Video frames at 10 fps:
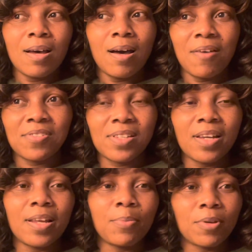I've
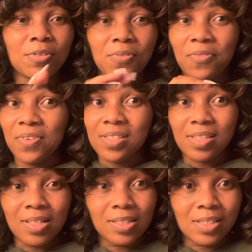stayed here because of the
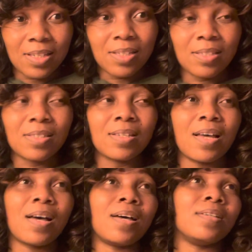facilities
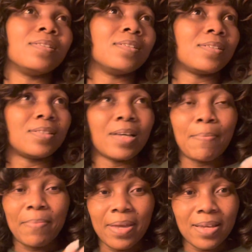and the
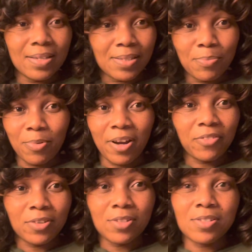amazing
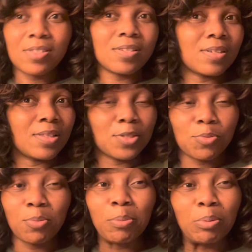breakfast and the
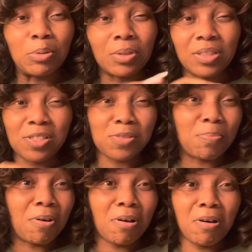swimming pool and the
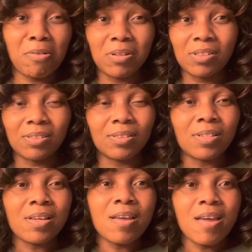spa and
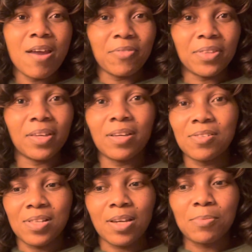everything
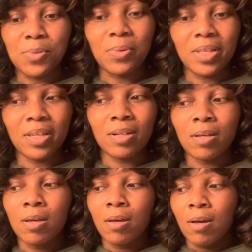else that comes with
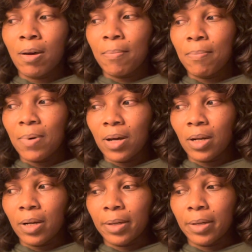it. But